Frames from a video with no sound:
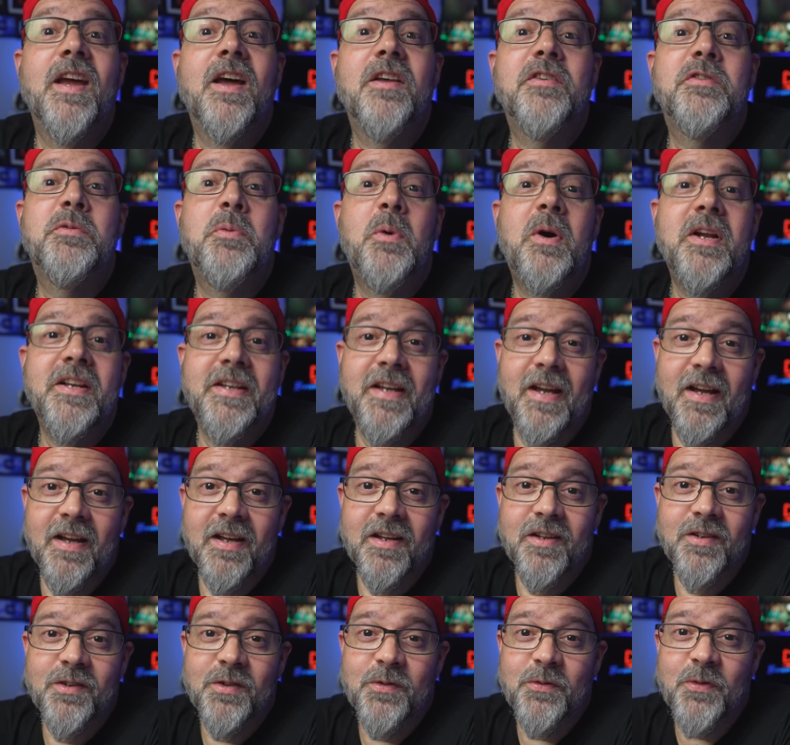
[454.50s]
guess what
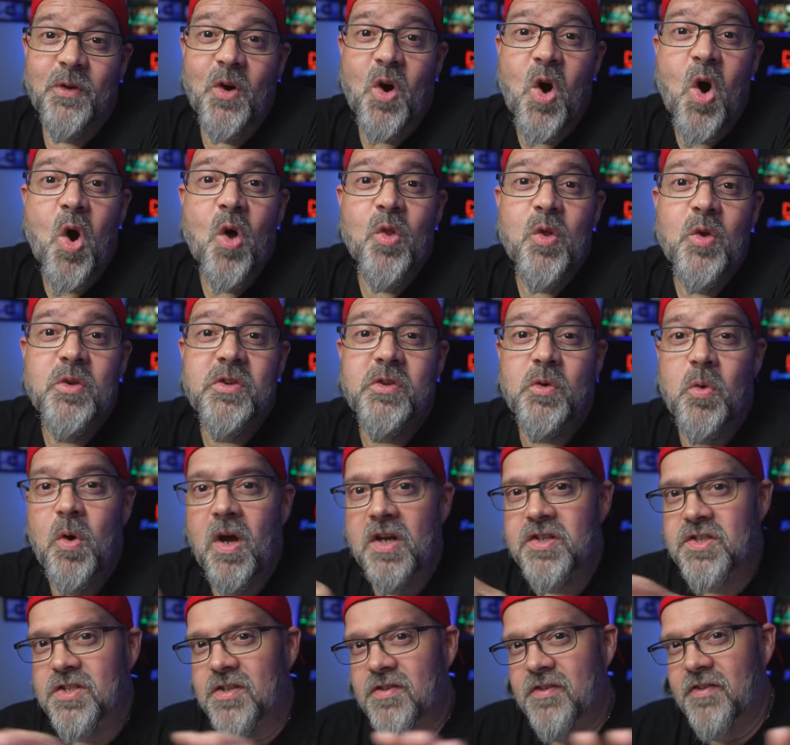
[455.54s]
guys, for all those
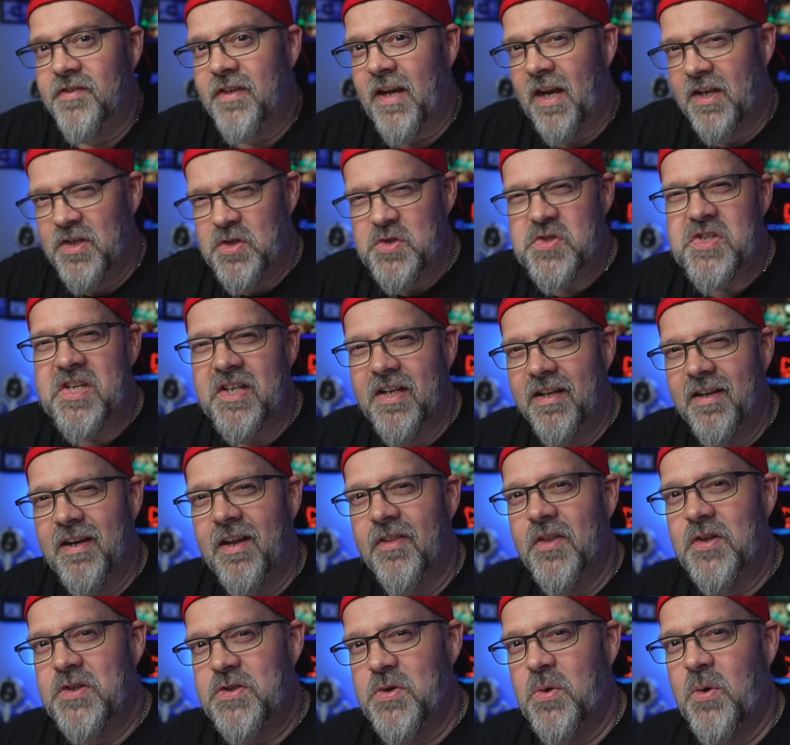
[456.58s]
questions that I used to get
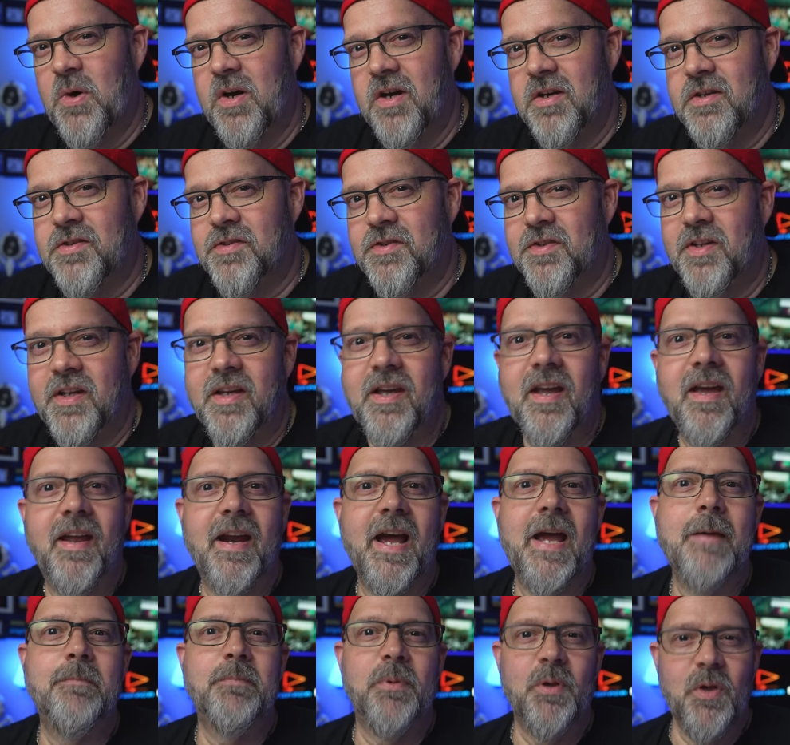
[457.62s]
on the Torras, can
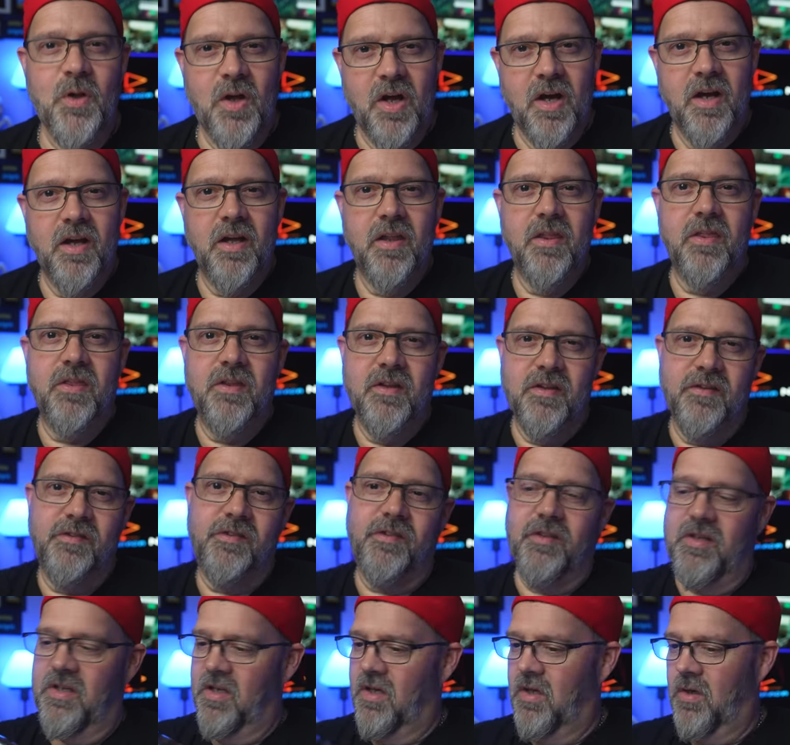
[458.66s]
I plug
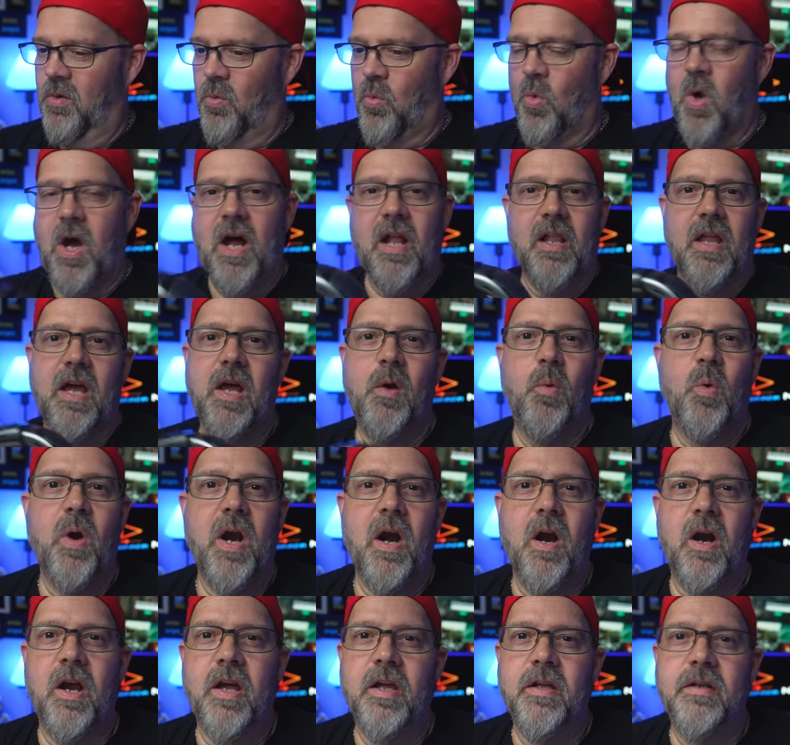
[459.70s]
this in while I
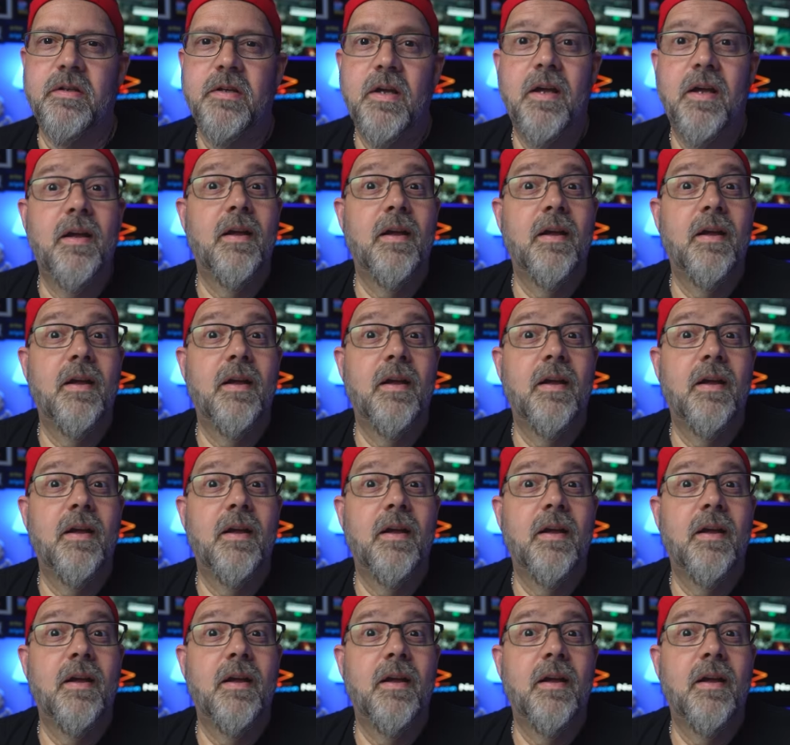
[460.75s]
wear it?